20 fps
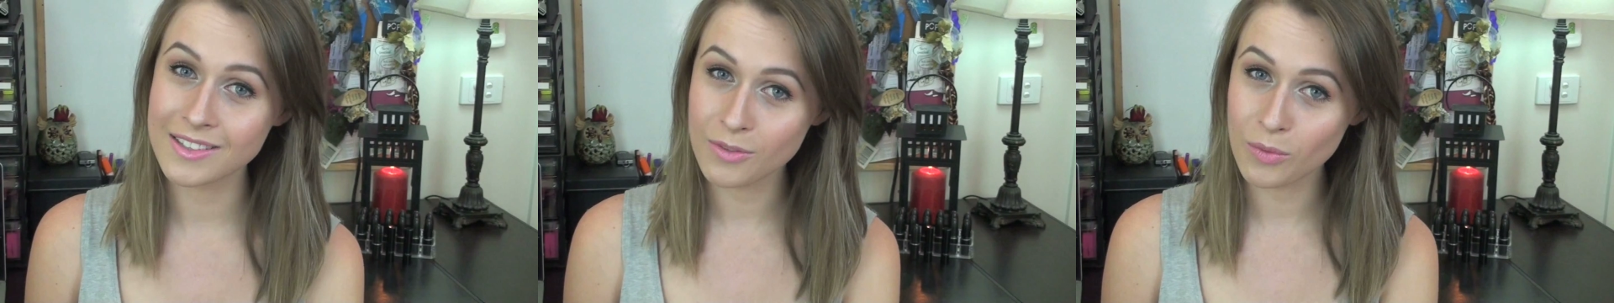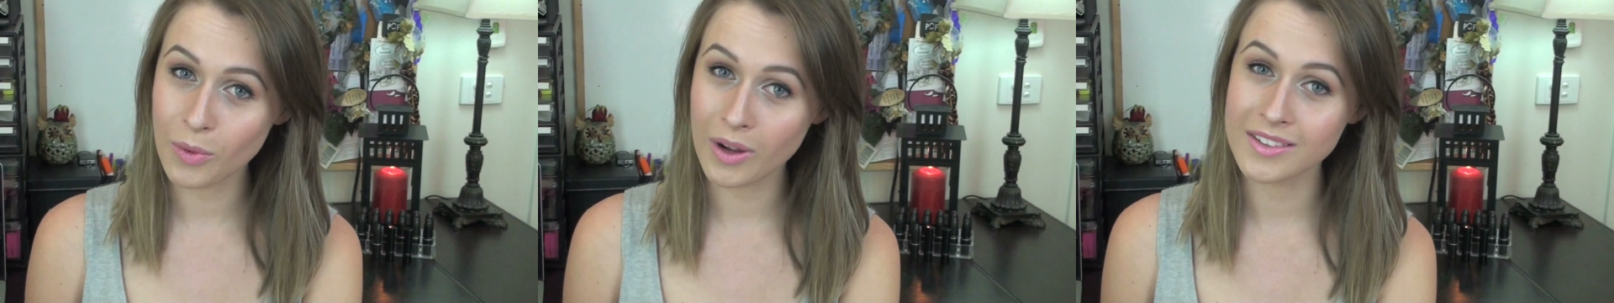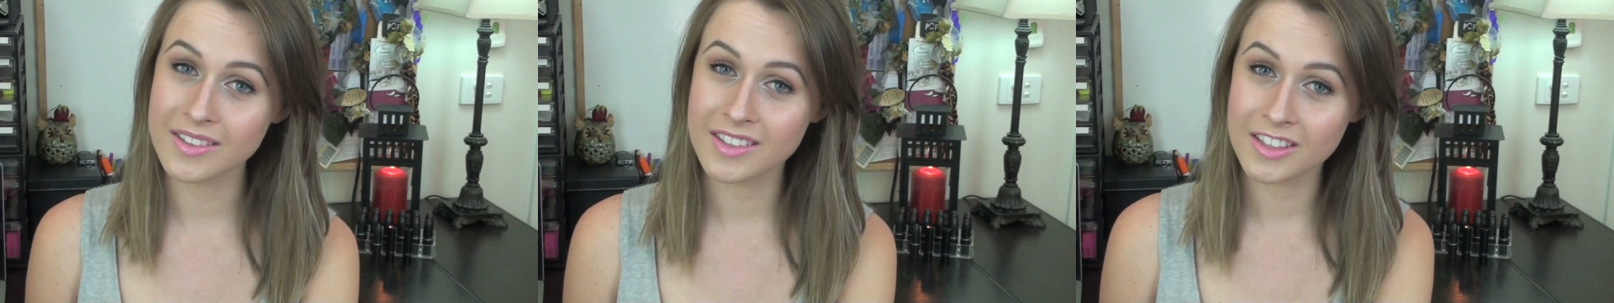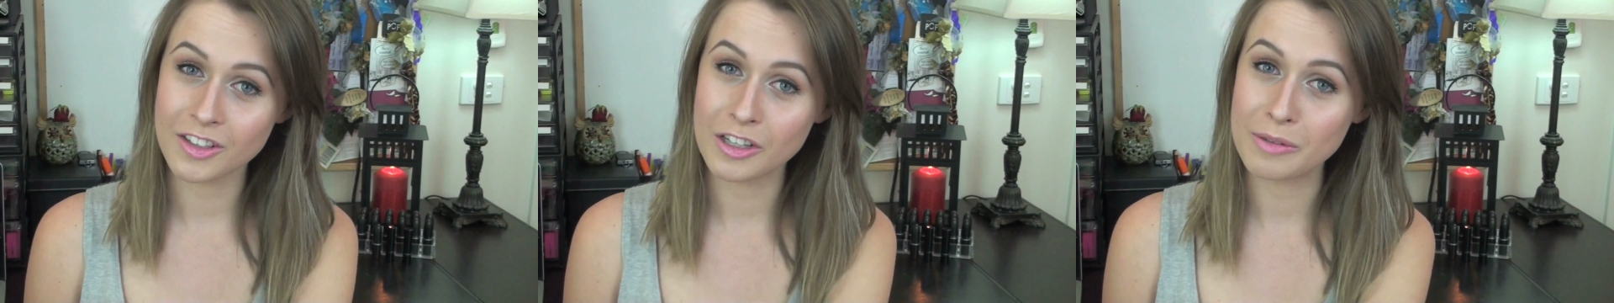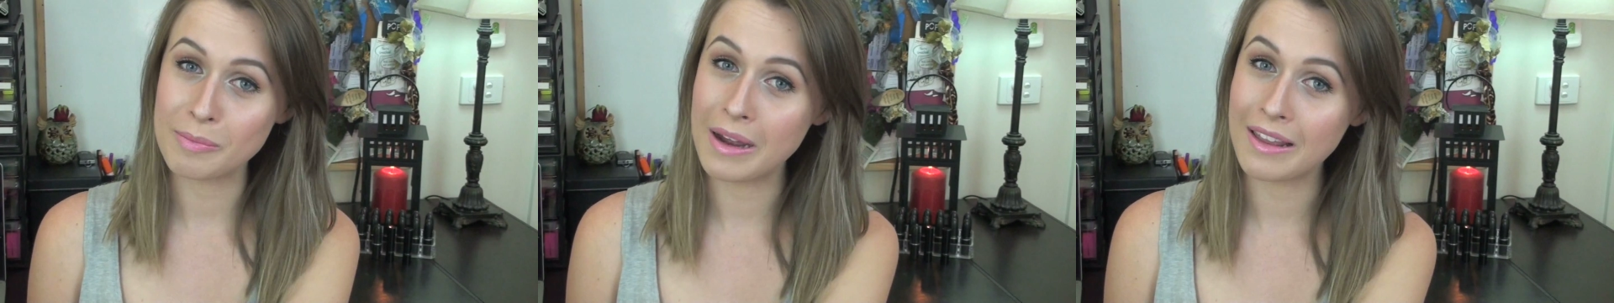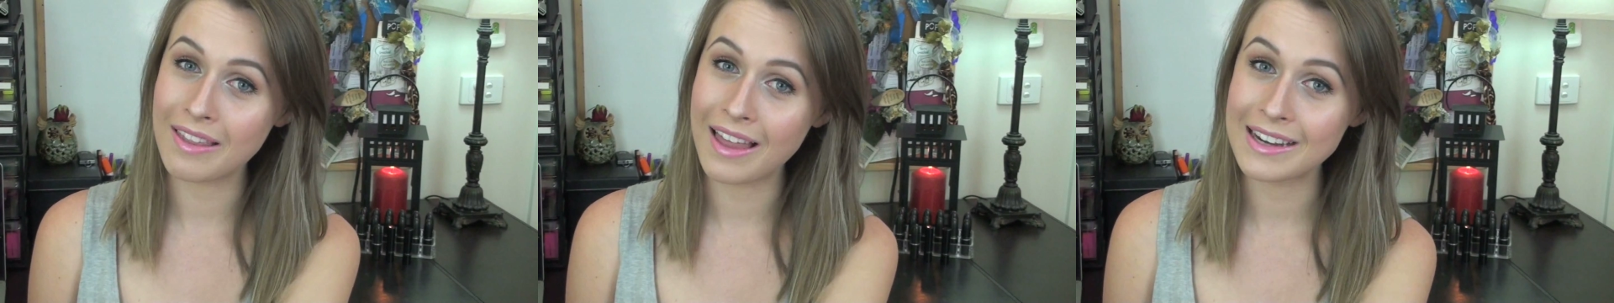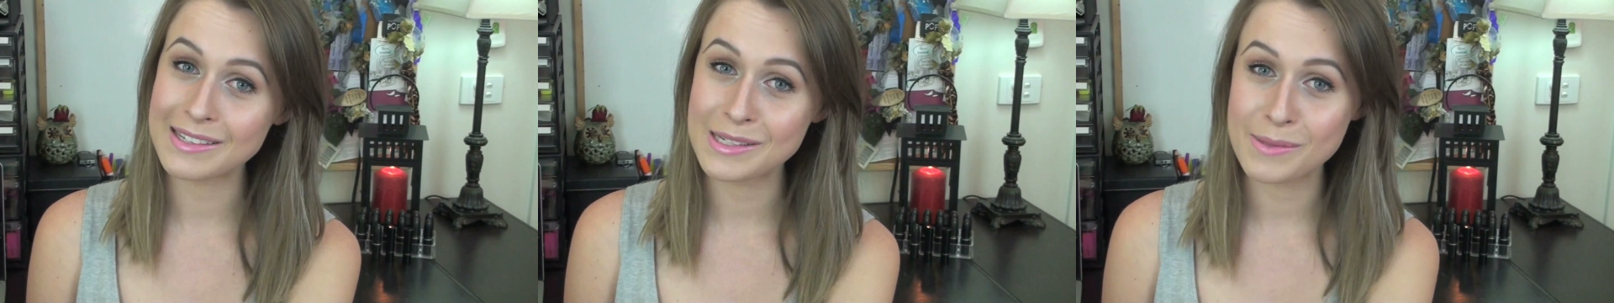of ones that you
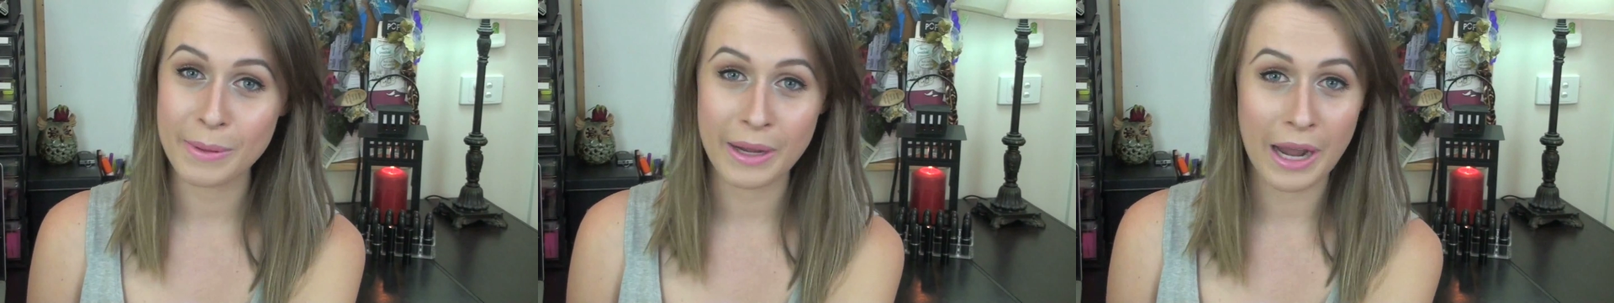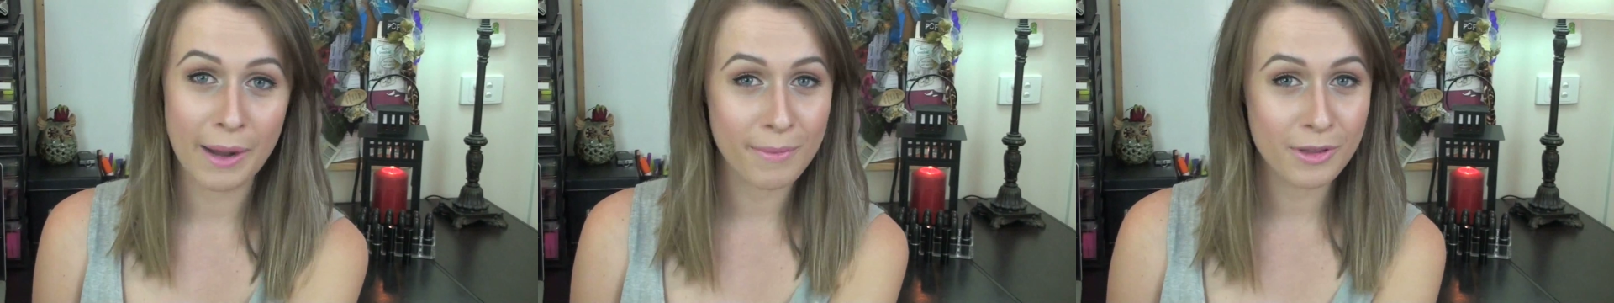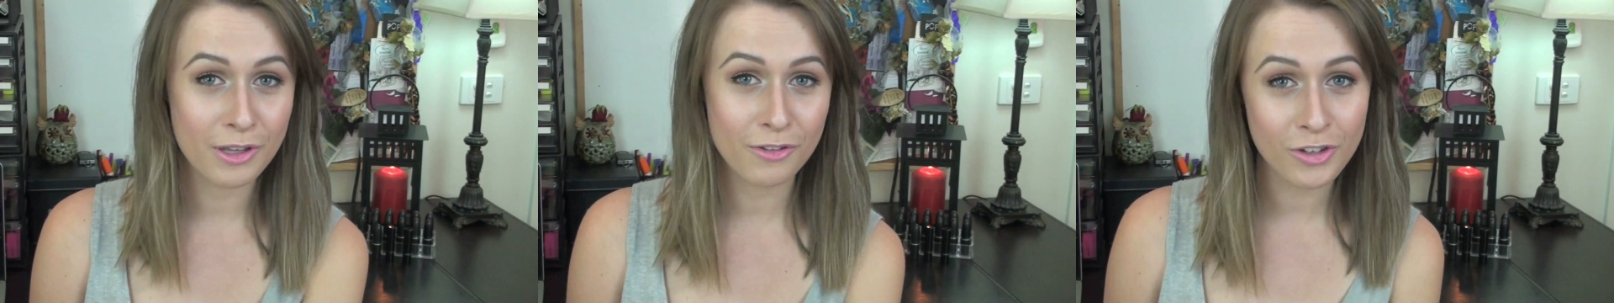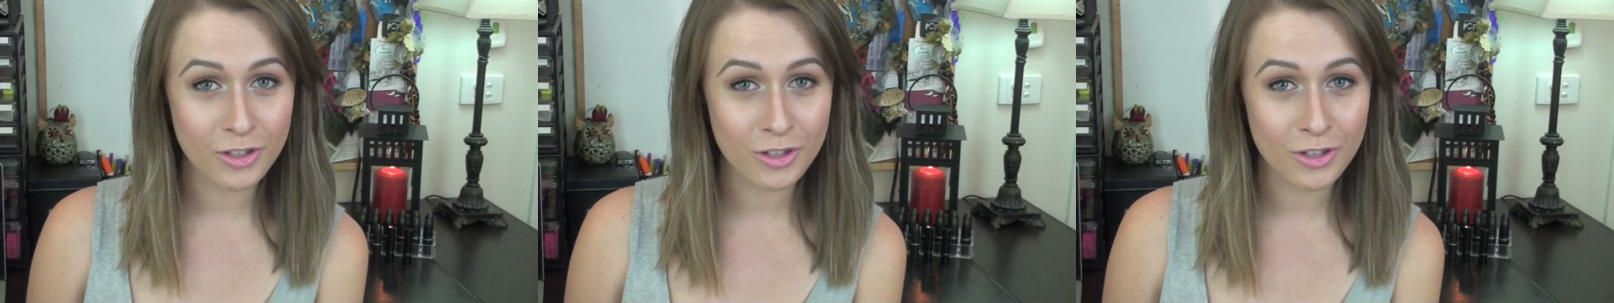might like to pick up in the